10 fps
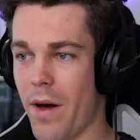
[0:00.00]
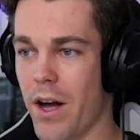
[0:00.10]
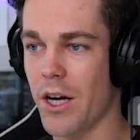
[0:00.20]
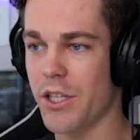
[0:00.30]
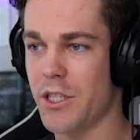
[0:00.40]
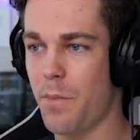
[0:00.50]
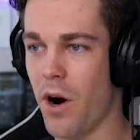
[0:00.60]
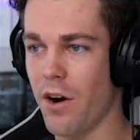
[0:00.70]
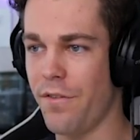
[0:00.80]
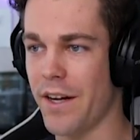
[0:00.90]
my gosh, it's
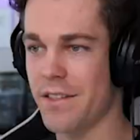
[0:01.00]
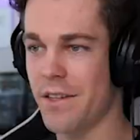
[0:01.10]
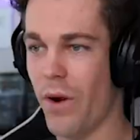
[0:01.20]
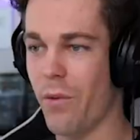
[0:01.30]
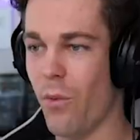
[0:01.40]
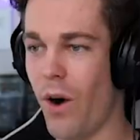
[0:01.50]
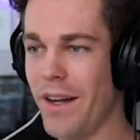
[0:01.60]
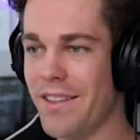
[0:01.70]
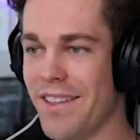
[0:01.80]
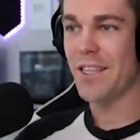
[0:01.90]
perfect. Wait,
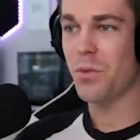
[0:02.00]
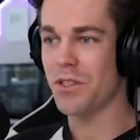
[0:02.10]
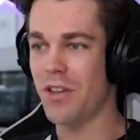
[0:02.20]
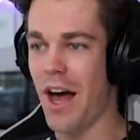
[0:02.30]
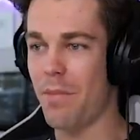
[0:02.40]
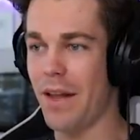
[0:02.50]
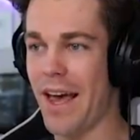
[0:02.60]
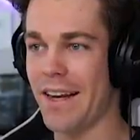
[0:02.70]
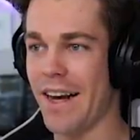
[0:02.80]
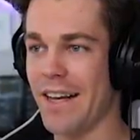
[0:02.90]
what? This was not
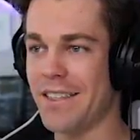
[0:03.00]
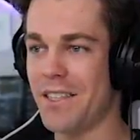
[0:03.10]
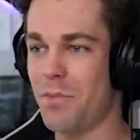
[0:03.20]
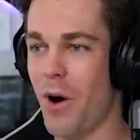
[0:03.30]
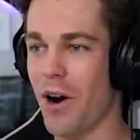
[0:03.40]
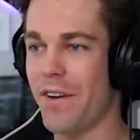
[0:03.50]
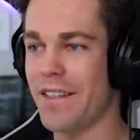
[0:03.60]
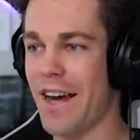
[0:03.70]
planned, guys. This is perfect